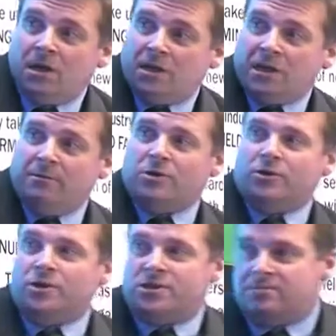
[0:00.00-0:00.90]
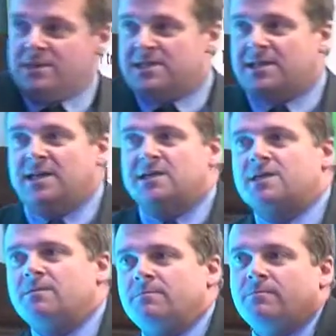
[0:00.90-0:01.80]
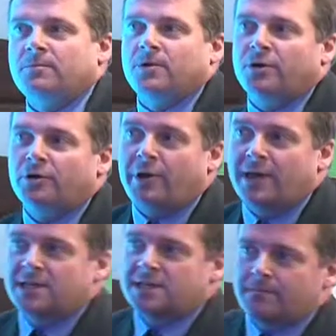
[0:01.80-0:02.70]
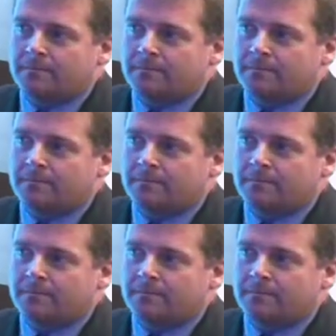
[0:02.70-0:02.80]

and came across the piece of kit on the right.